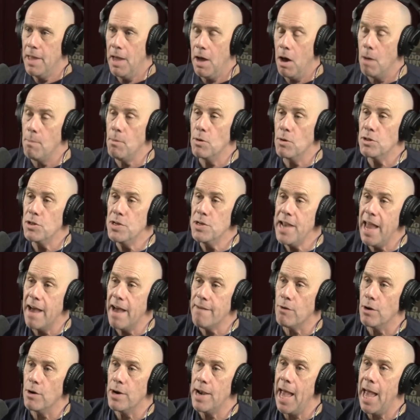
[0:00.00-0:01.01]
Almost
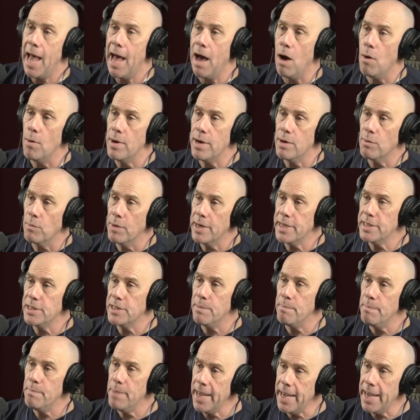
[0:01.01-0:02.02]
never now, and the
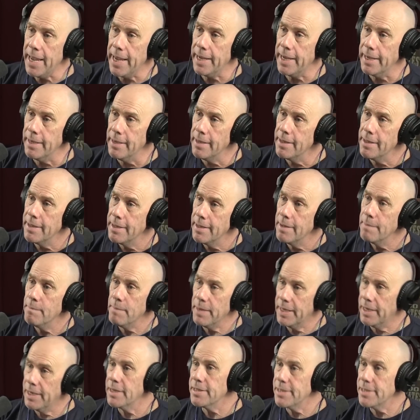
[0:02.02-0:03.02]
reason being
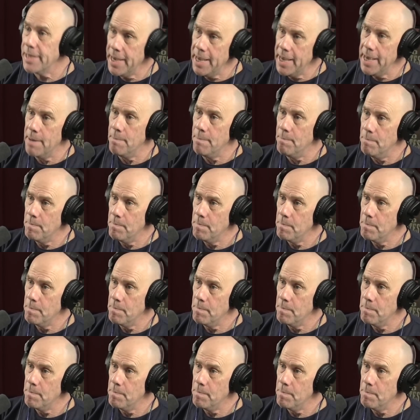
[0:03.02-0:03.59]
because of him.